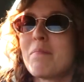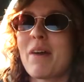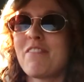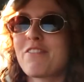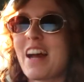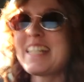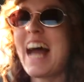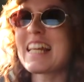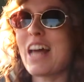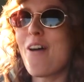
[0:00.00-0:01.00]
My friend
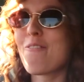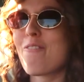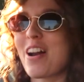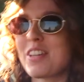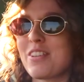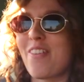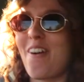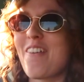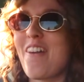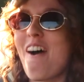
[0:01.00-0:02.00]
has a one-year-old.